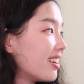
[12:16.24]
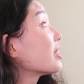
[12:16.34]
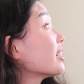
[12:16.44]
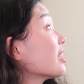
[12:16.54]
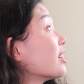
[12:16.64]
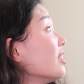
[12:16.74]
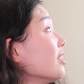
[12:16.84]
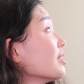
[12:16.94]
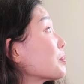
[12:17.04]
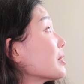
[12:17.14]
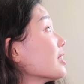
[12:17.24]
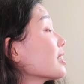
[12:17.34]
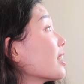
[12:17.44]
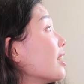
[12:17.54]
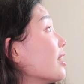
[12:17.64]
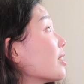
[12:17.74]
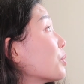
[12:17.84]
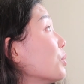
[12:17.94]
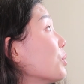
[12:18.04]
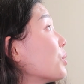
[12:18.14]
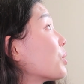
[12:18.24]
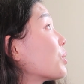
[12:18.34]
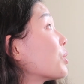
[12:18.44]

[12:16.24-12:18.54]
Pretty clouds, pretty sky. Whew.